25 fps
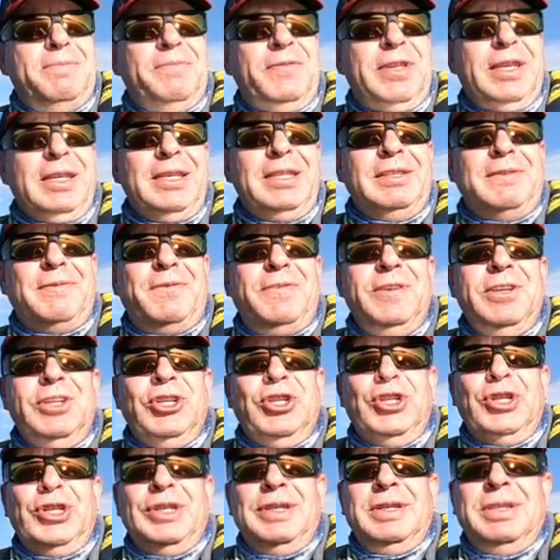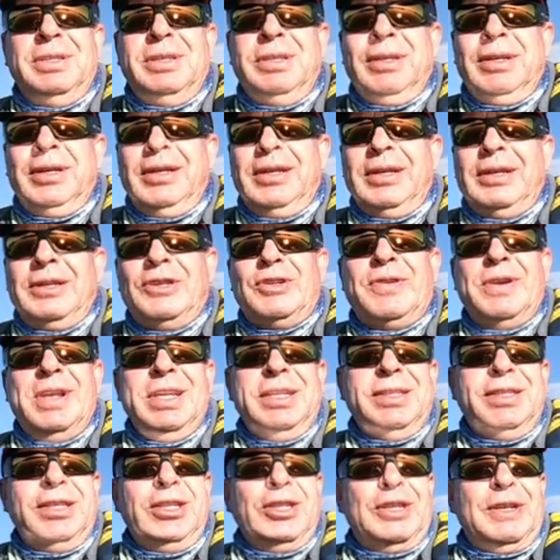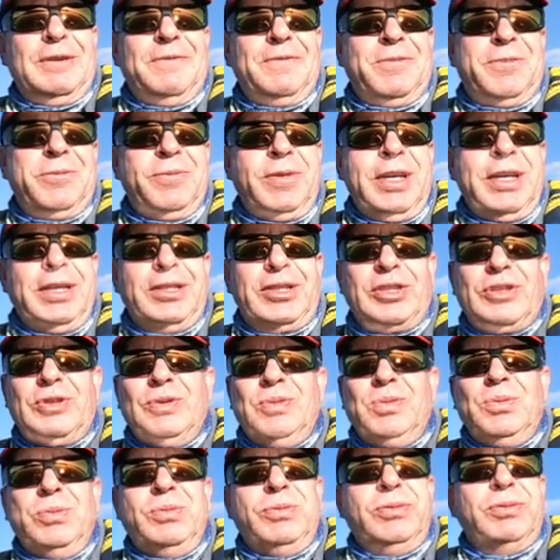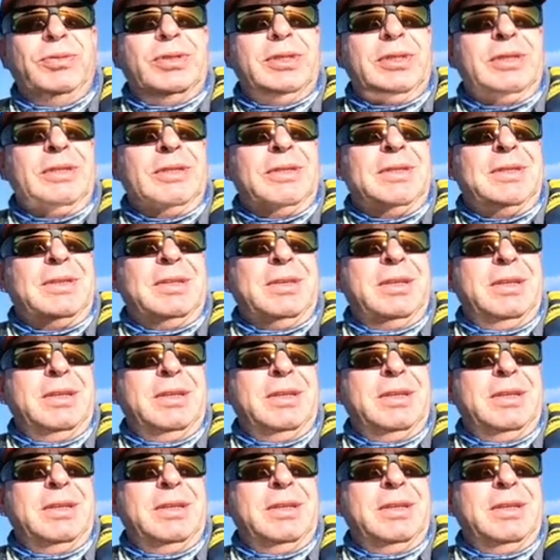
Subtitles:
these fish transition from these schools